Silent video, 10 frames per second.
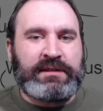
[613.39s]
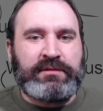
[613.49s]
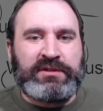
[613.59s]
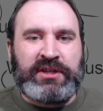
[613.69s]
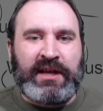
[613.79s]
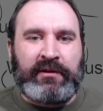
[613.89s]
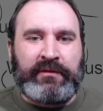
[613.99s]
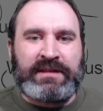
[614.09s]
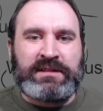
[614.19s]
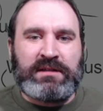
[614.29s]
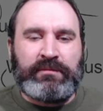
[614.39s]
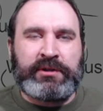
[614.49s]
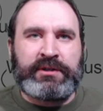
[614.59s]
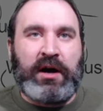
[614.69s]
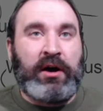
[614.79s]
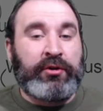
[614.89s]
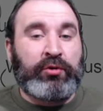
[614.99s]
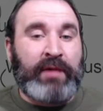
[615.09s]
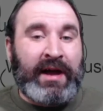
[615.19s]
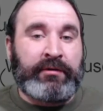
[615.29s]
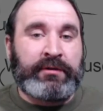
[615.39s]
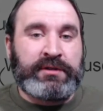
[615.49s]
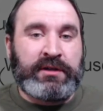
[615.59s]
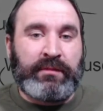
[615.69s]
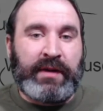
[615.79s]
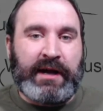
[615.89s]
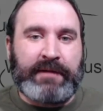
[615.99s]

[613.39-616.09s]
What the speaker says: to a channel that's similar to other routers nearby.